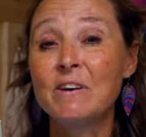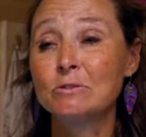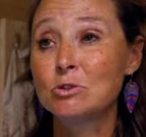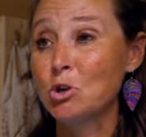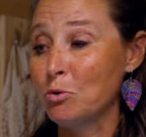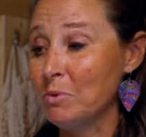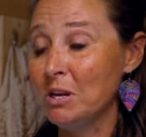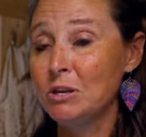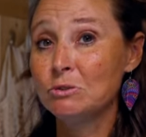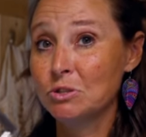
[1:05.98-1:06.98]
found so
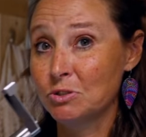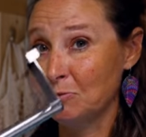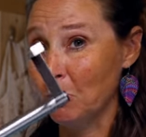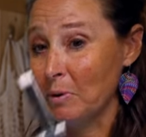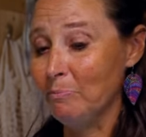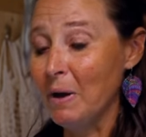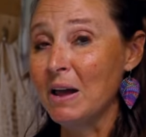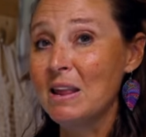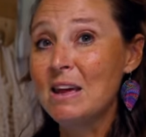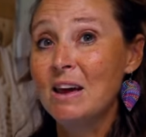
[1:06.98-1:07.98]
many uses for,
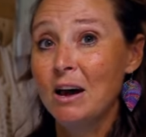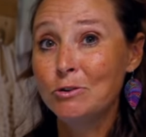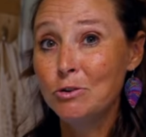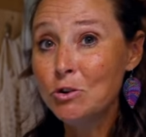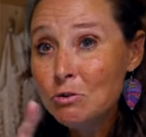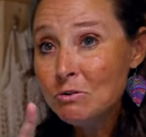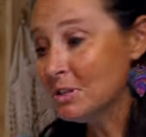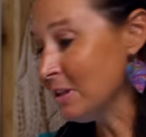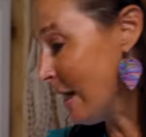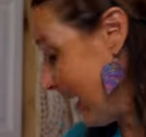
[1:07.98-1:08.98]
but a new
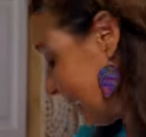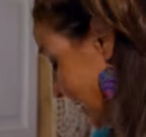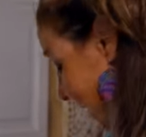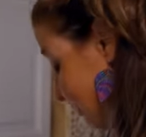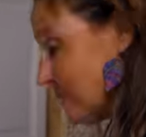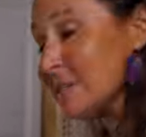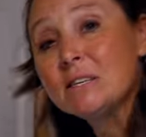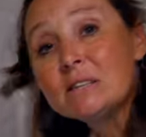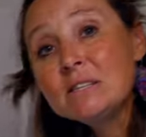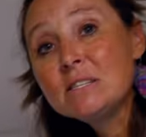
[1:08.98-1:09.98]
little hack that I
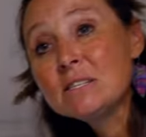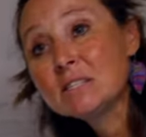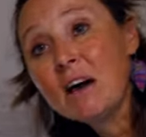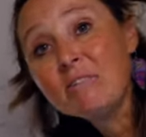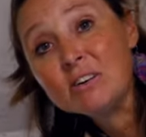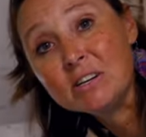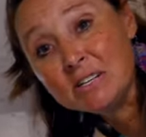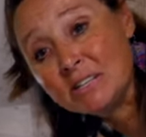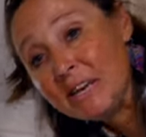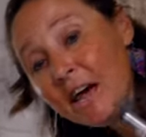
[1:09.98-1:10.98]
recently discovered
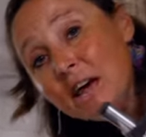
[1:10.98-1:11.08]
is to